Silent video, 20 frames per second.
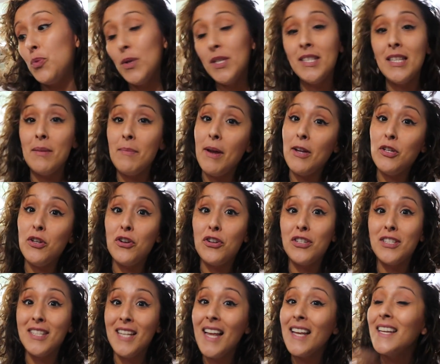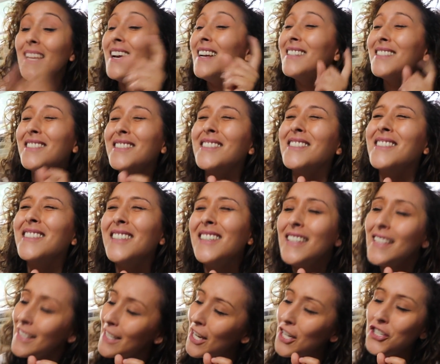twisting my daughter's leg. Yes,
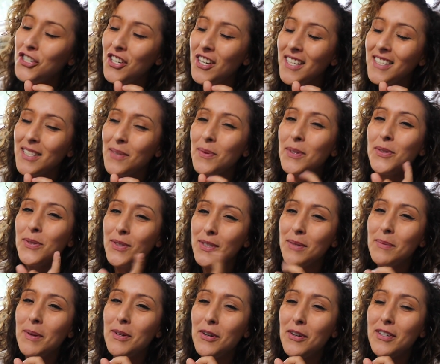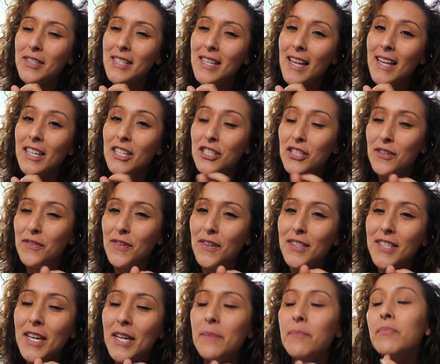yesterday someone twisted my daughter's leg and she
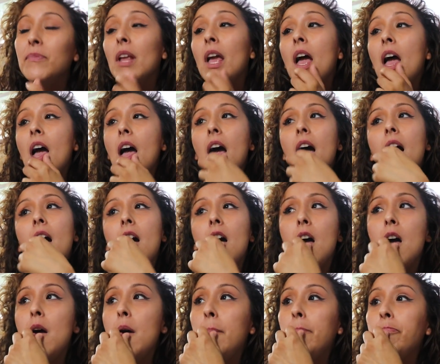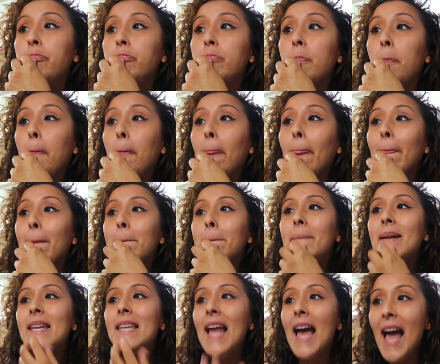fell down. Um,
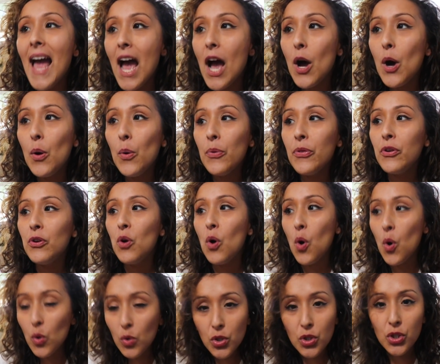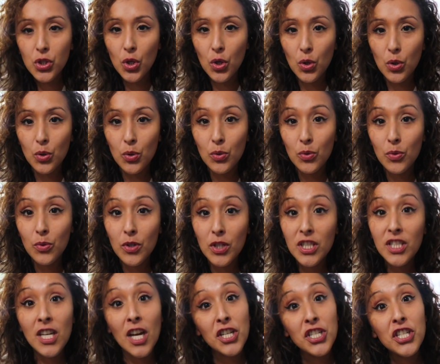but now they're also
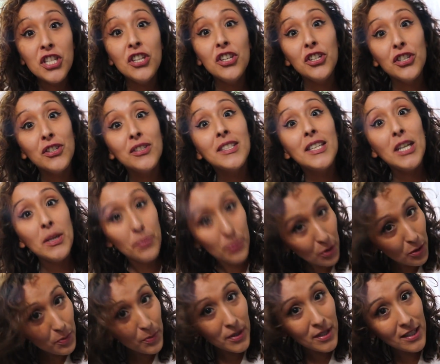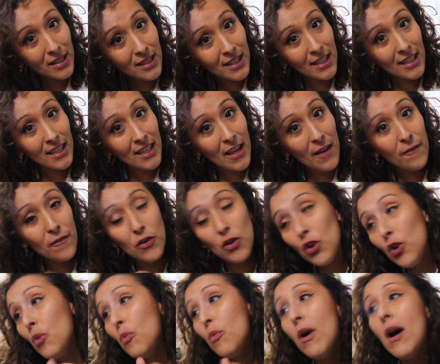touching the girls inappropriately. If
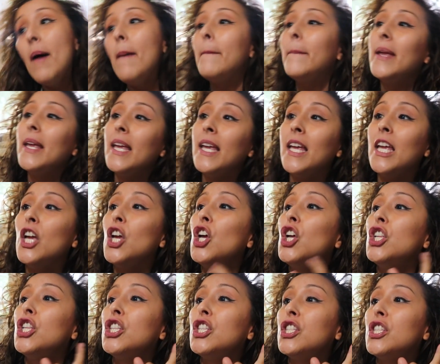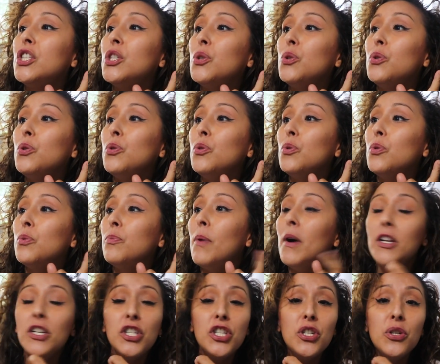you don't want me to
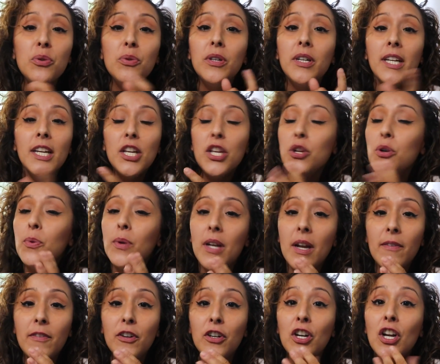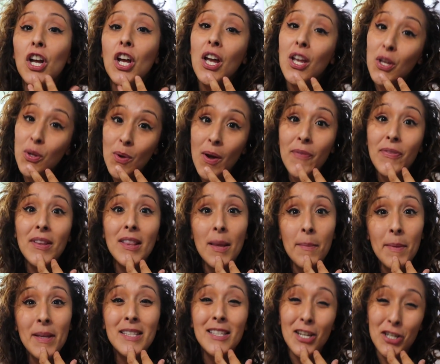punch you or hit you, whatever, you have to
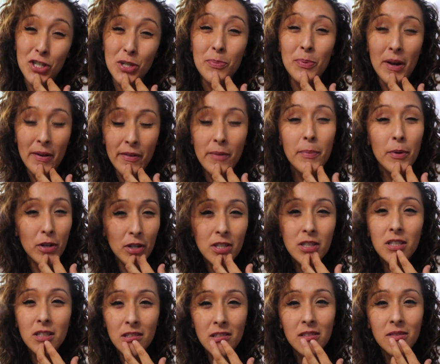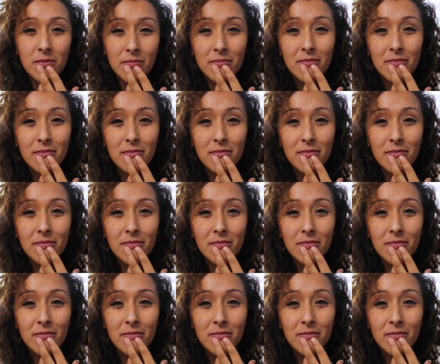let me touch your private parts.